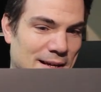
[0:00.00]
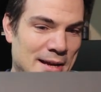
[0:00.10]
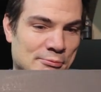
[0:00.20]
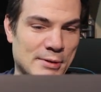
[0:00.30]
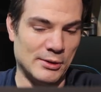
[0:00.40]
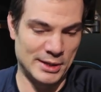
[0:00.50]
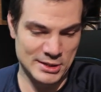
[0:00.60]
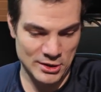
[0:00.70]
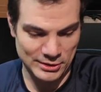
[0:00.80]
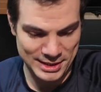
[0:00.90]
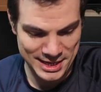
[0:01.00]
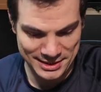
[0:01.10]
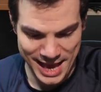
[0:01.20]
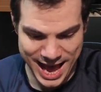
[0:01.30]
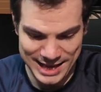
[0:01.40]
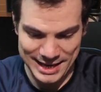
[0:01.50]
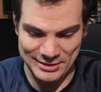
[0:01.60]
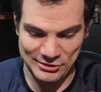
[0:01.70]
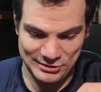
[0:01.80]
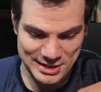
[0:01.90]
I really don't need that.
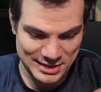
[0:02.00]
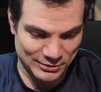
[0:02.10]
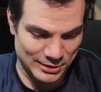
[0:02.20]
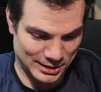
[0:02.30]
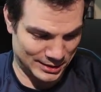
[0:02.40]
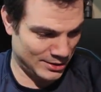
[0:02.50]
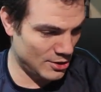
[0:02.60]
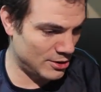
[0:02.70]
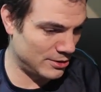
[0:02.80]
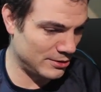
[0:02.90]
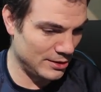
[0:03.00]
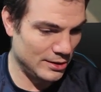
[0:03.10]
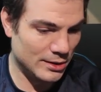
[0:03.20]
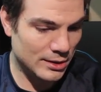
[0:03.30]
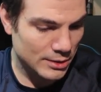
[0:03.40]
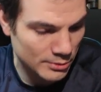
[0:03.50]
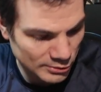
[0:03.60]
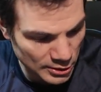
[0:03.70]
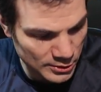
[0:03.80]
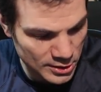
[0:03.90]
I just need to look at the card.
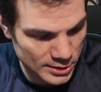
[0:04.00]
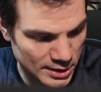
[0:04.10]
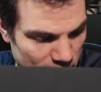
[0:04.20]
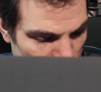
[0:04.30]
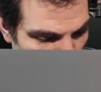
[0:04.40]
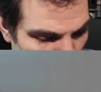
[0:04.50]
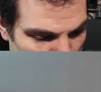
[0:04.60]
What's going on here?